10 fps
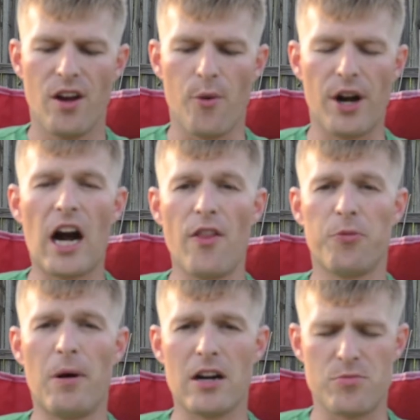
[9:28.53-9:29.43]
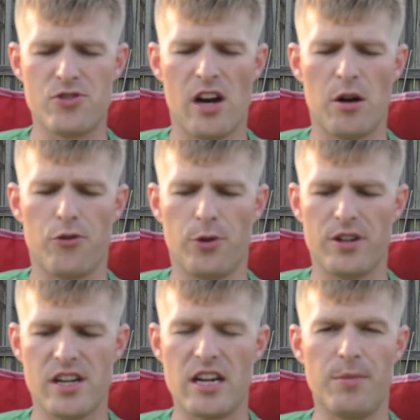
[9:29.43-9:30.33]
when I got this box from John, I was really
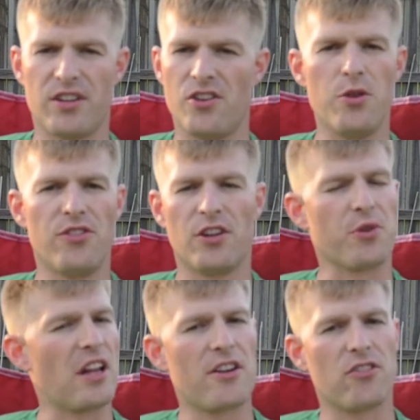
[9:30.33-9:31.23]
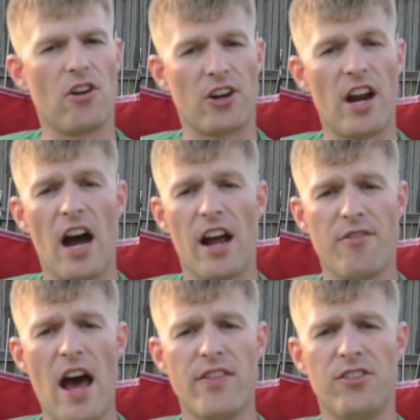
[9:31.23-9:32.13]
excited because I knew these things would last longer. And I've
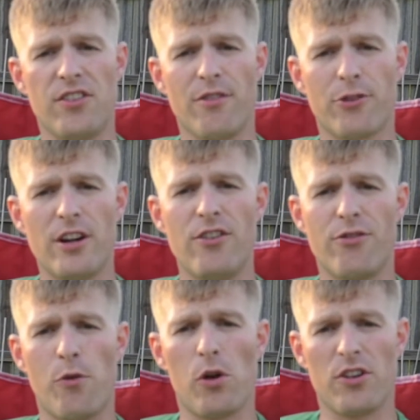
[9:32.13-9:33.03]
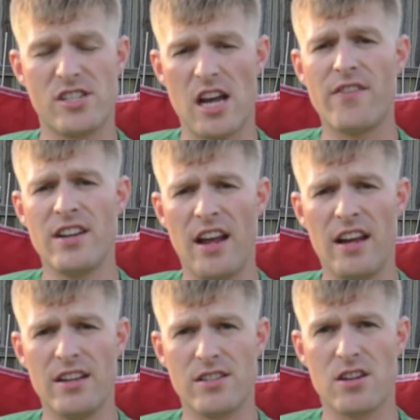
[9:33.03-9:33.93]
had these in the fridge for 7
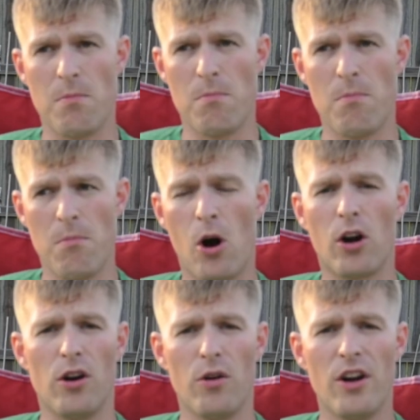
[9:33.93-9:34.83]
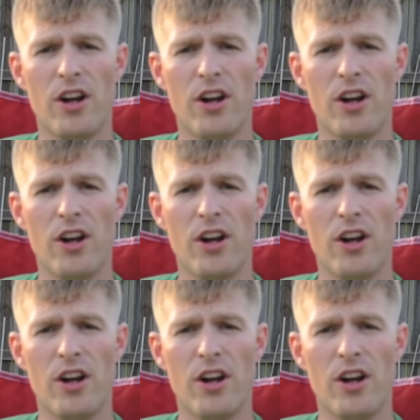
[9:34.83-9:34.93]
days tomorrow.